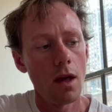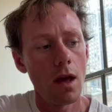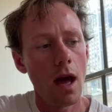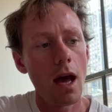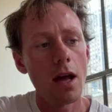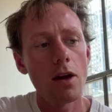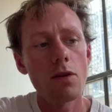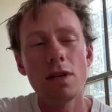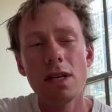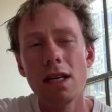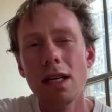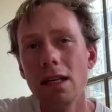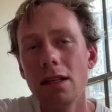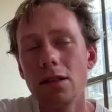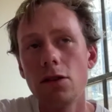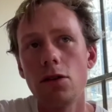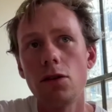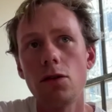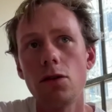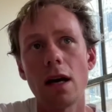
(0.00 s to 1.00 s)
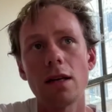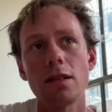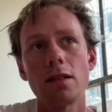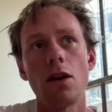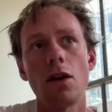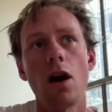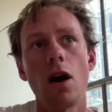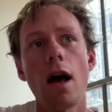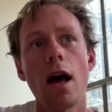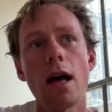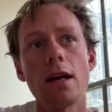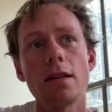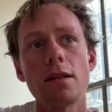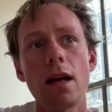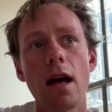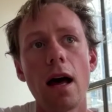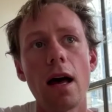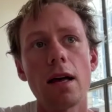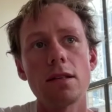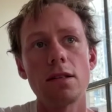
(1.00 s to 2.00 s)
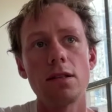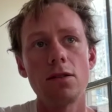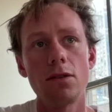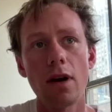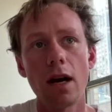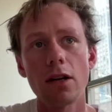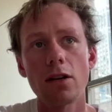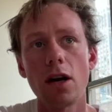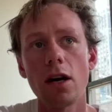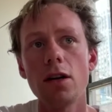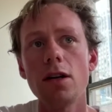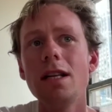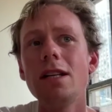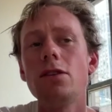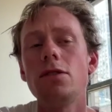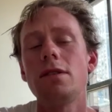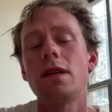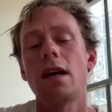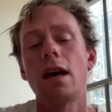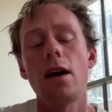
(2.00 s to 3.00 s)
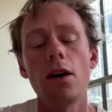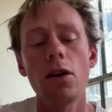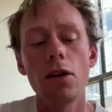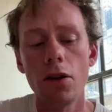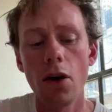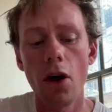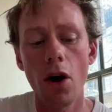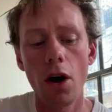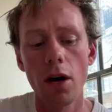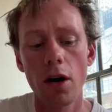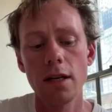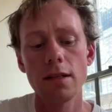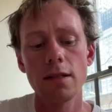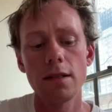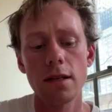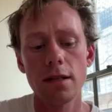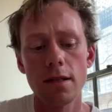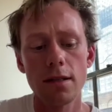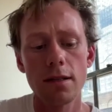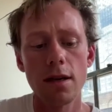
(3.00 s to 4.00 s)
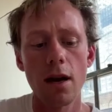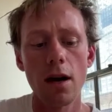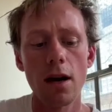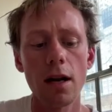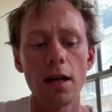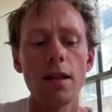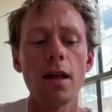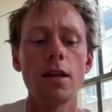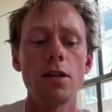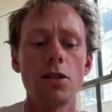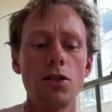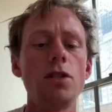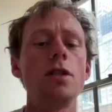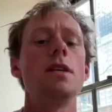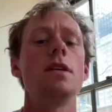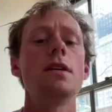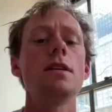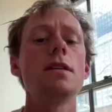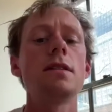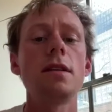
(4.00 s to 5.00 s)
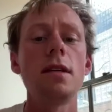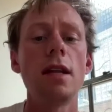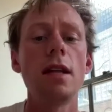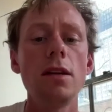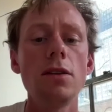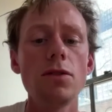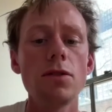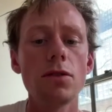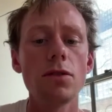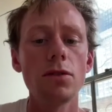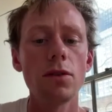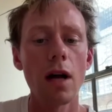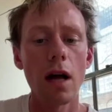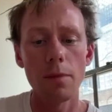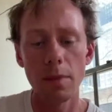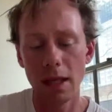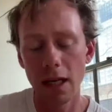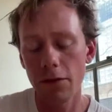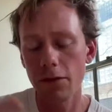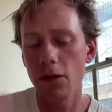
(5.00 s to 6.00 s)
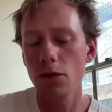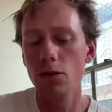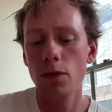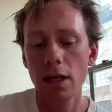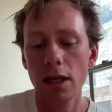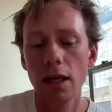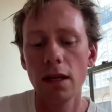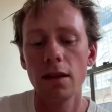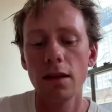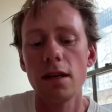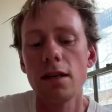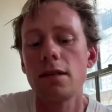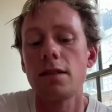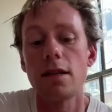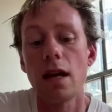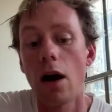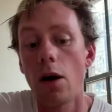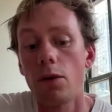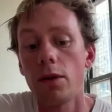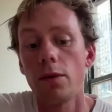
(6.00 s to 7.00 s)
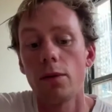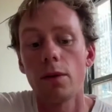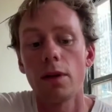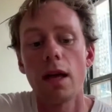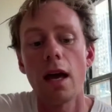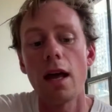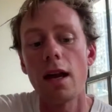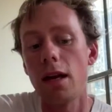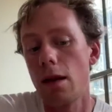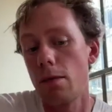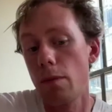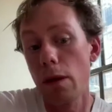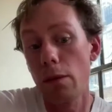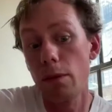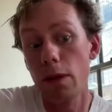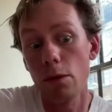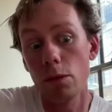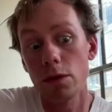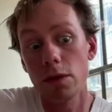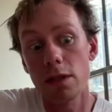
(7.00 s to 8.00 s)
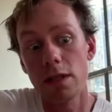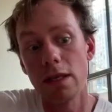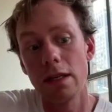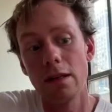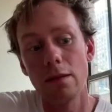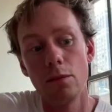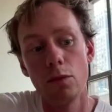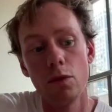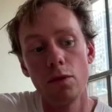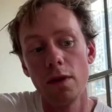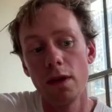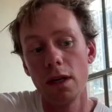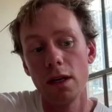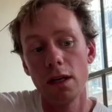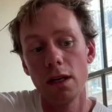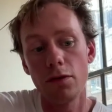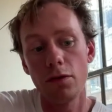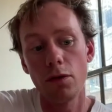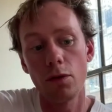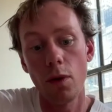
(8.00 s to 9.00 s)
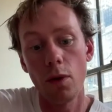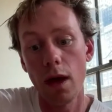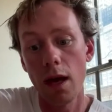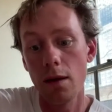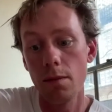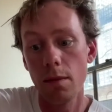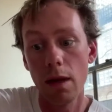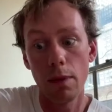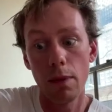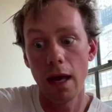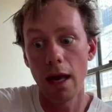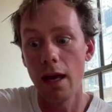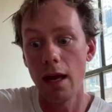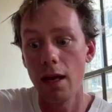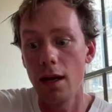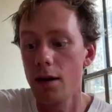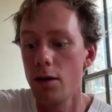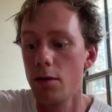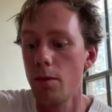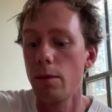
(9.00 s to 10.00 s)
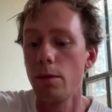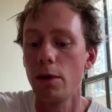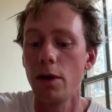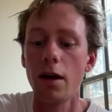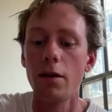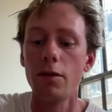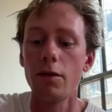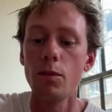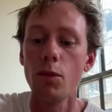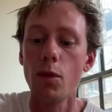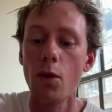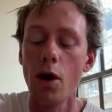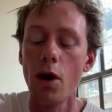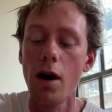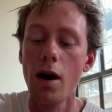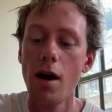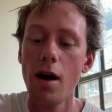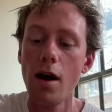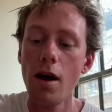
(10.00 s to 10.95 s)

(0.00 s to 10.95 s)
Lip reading: I don't need to, as a director, I don't need to tell the audience necessarily that she is an angel. I mean, if they're reading this now, they will get it, and maybe they will see the movie in a different way and maybe hate it or maybe love it more.